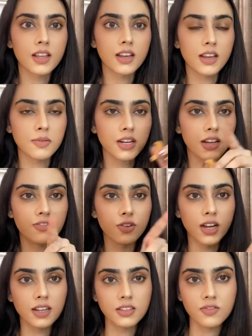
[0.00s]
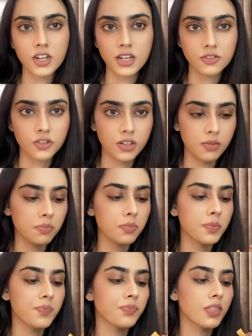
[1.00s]
I mean, if you guys have tried shrimp,
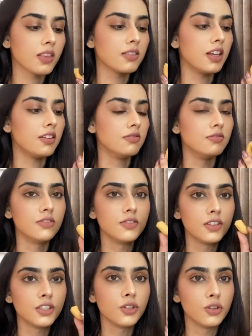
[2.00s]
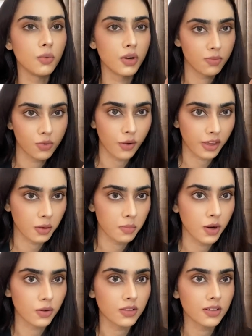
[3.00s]
then you'll know what I'm talking
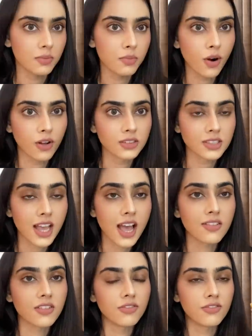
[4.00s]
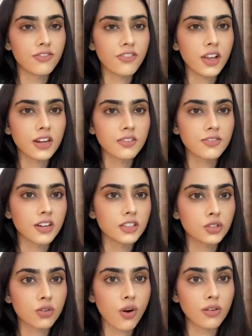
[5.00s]
about. Prawns have a very, very
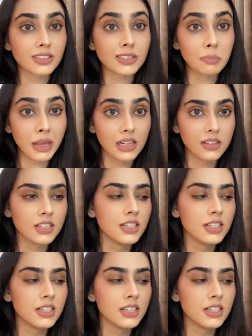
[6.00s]
strong smell.